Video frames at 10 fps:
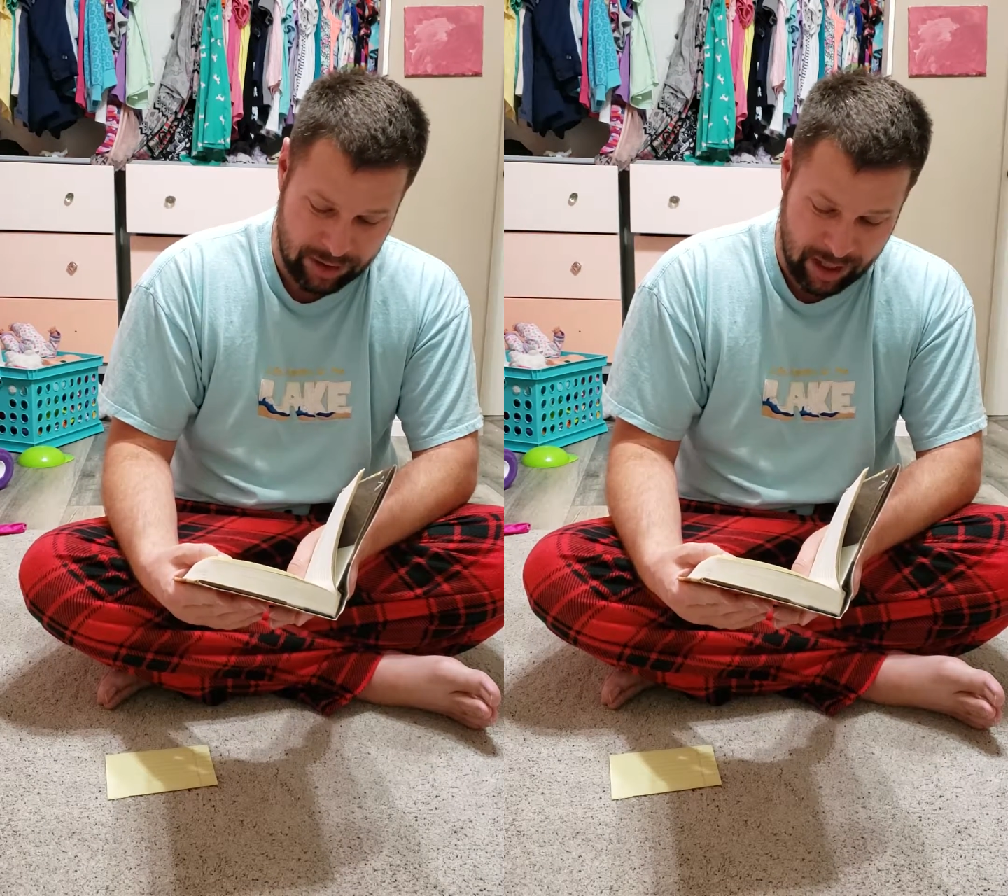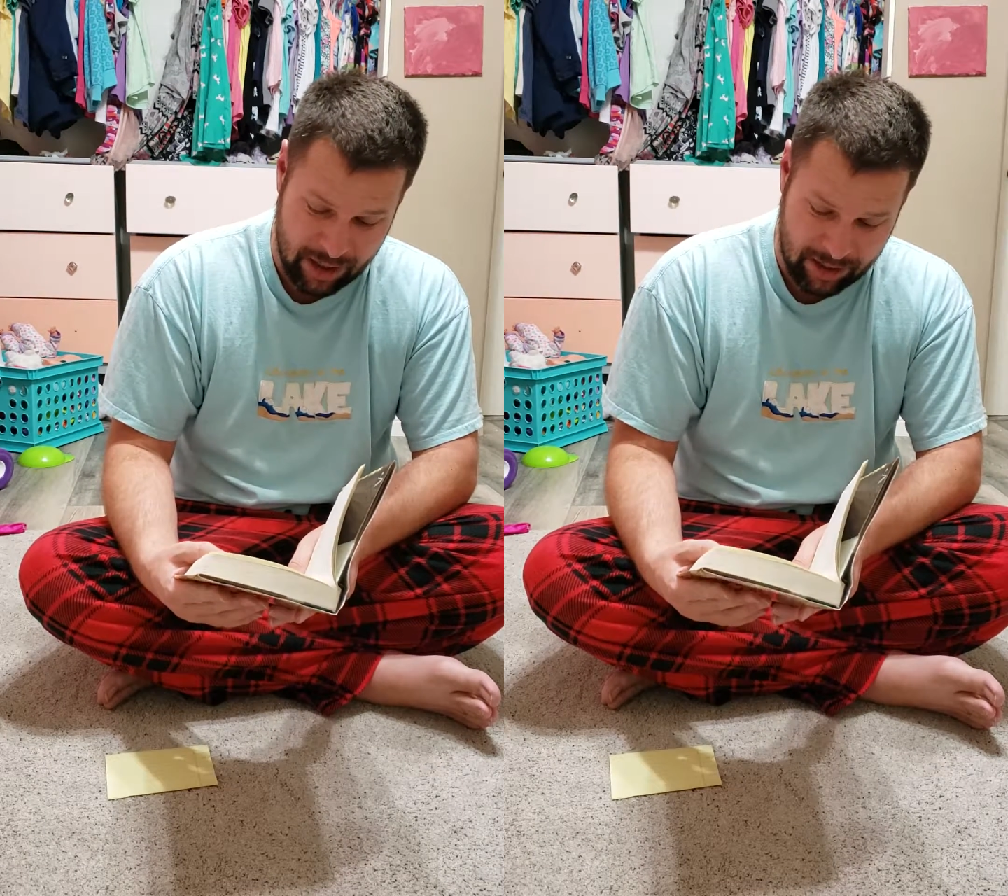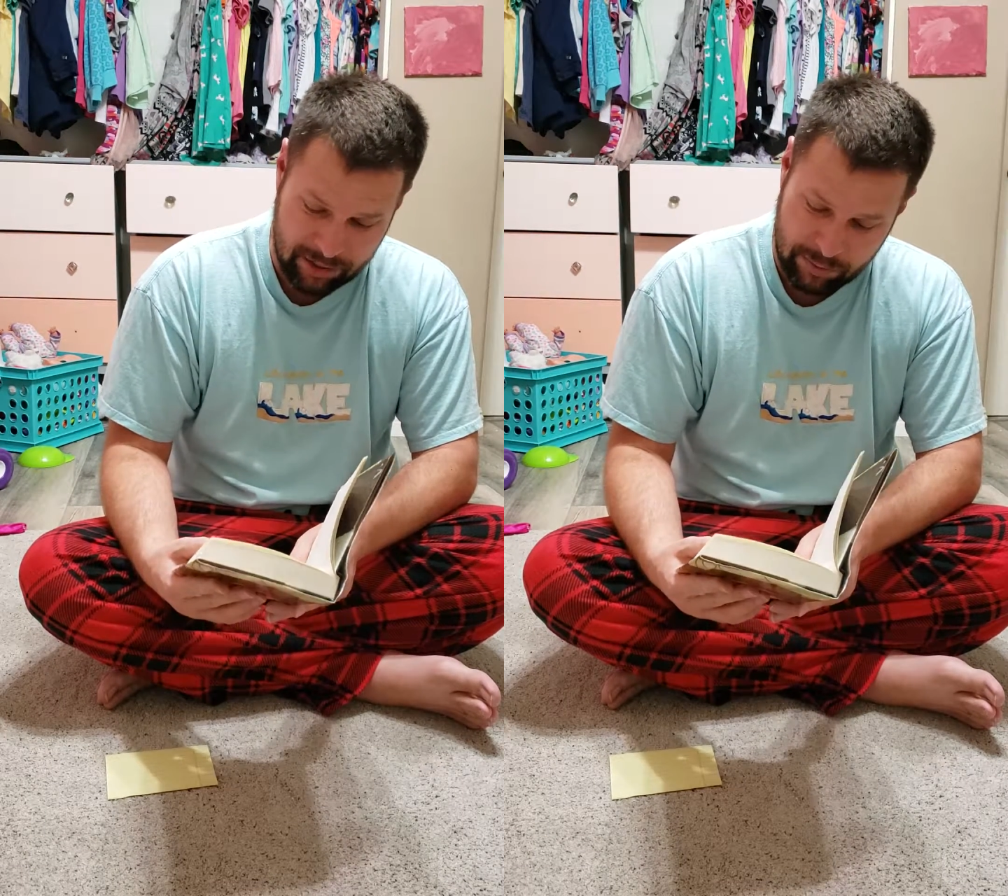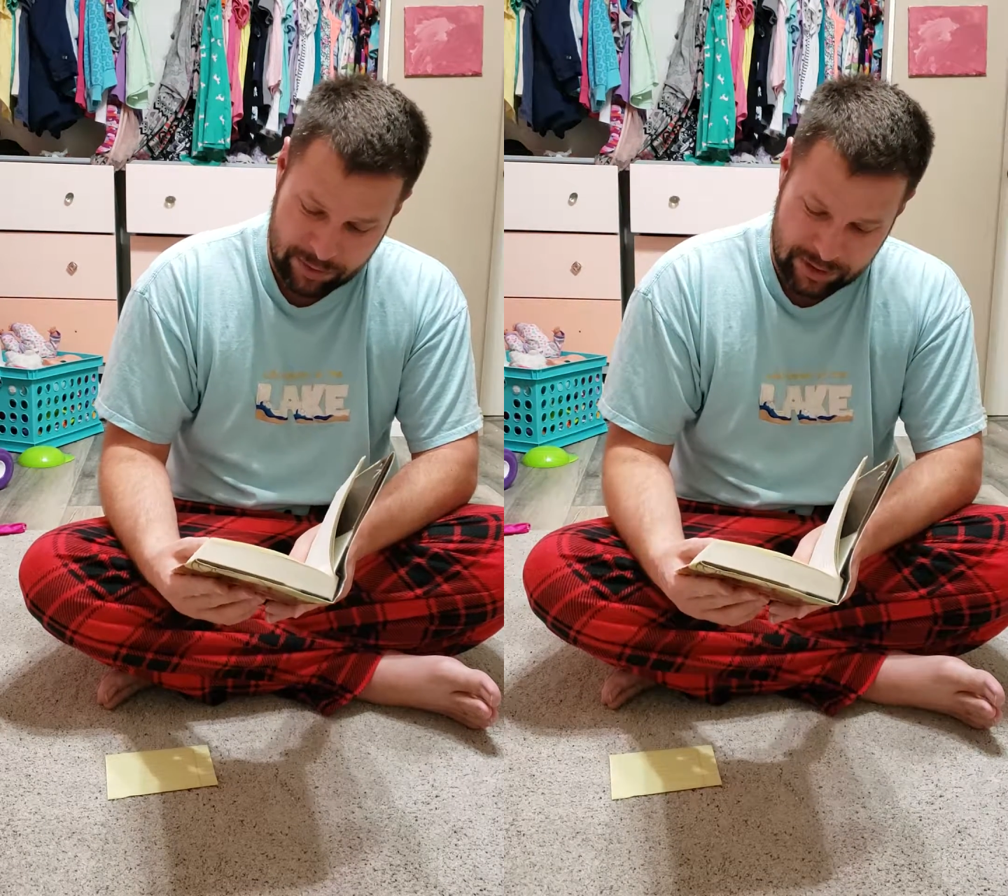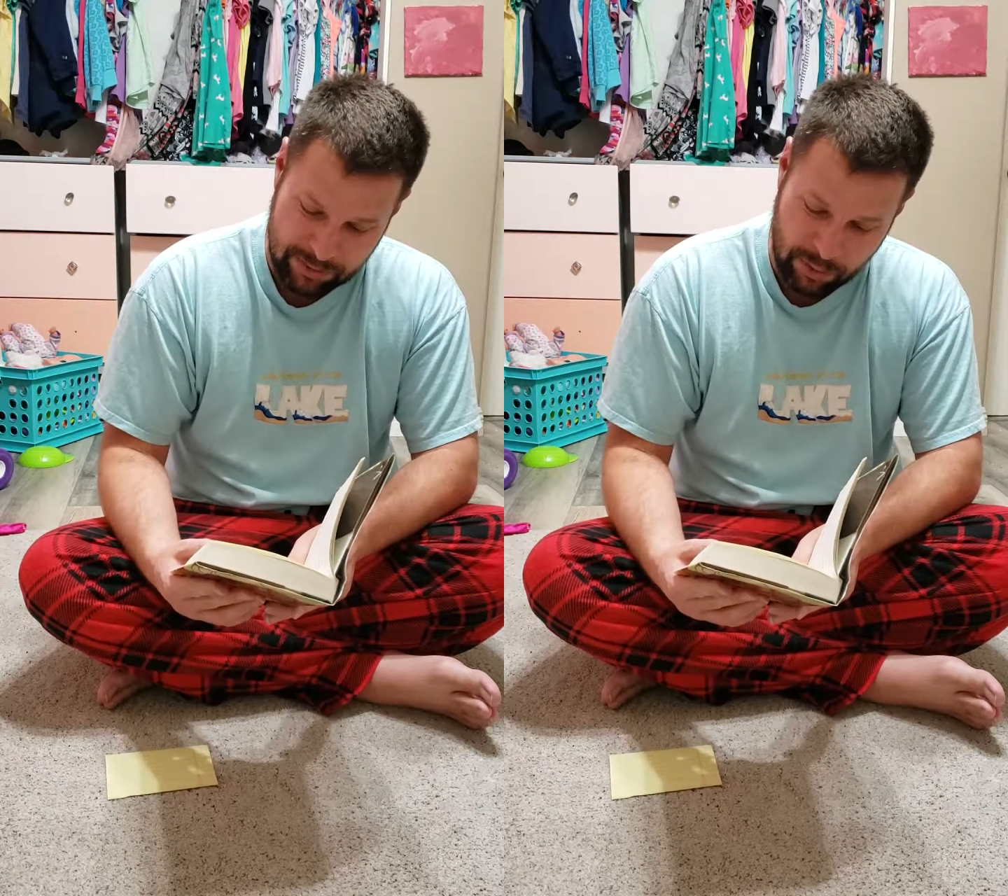Kotick
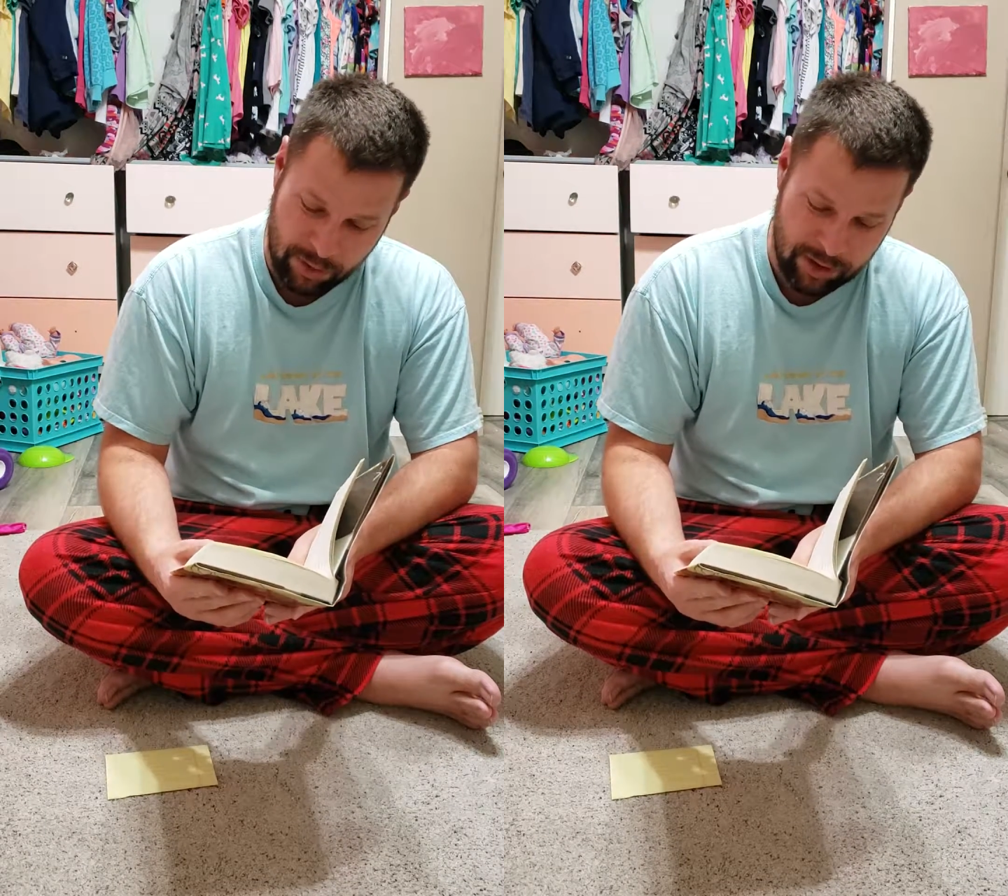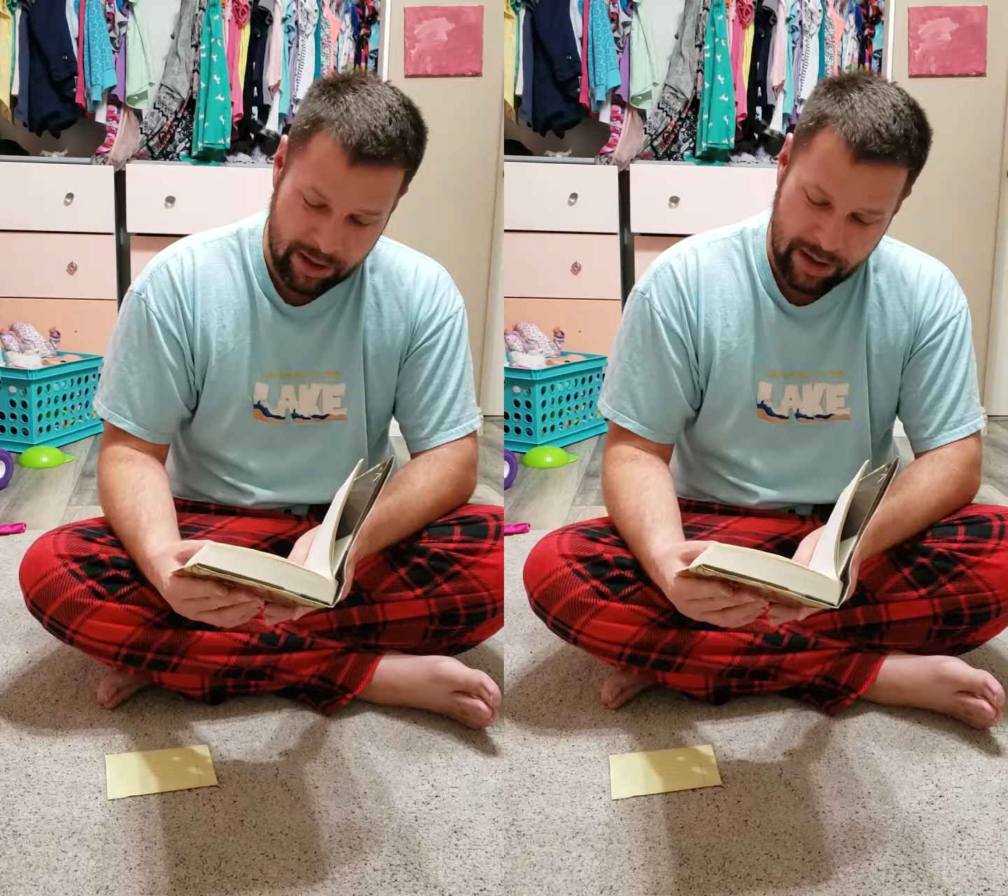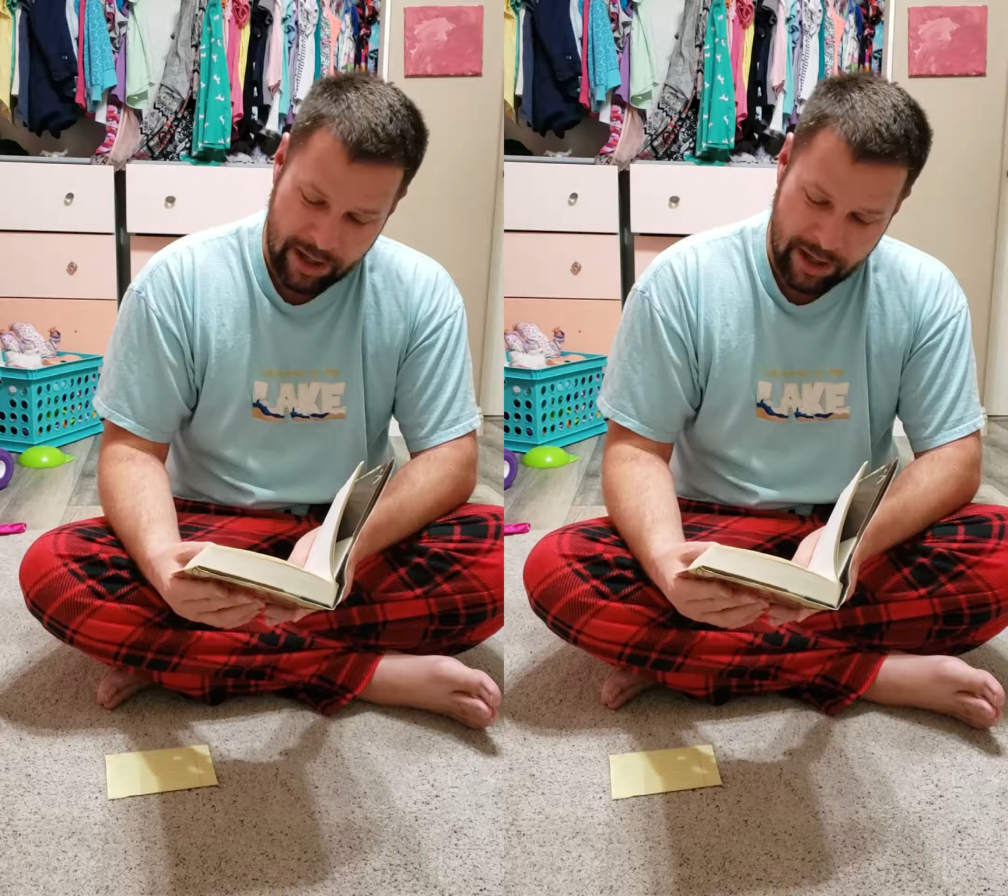was more